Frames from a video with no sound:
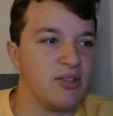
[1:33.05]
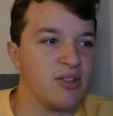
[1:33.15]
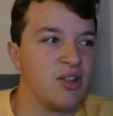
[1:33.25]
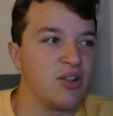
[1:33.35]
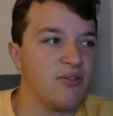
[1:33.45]

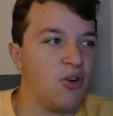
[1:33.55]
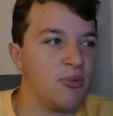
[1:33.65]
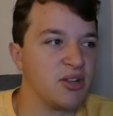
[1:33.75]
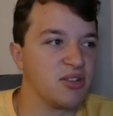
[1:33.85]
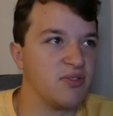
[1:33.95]
34
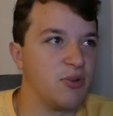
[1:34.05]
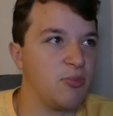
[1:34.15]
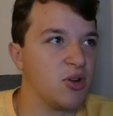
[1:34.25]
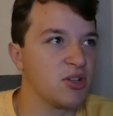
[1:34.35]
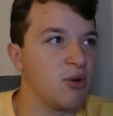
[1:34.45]
minutes of
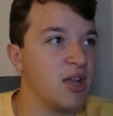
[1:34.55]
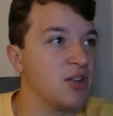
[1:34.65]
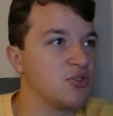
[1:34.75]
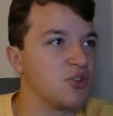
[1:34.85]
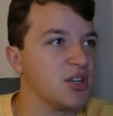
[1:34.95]
football is quite
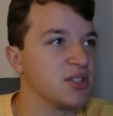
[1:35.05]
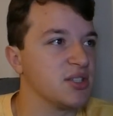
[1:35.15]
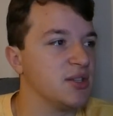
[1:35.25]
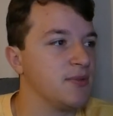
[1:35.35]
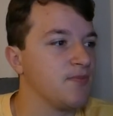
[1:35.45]
interesting.